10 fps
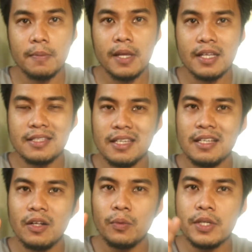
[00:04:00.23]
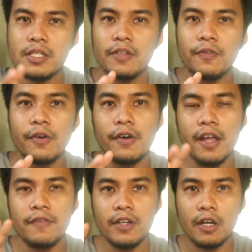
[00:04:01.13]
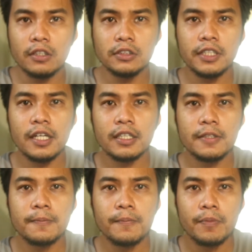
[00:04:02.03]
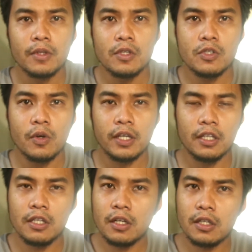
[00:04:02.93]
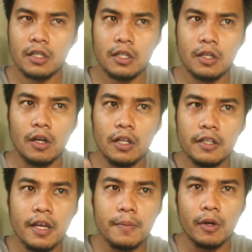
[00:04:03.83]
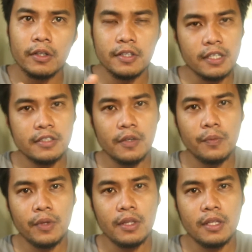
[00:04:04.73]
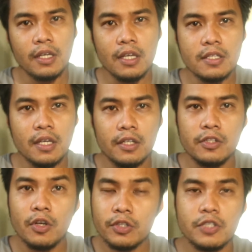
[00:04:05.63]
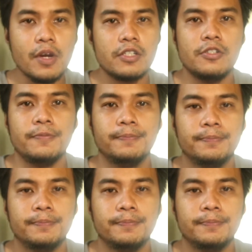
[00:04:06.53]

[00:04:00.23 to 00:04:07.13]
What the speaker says: and make a single widget for every contact so I can call them or text them with ease and no distraction.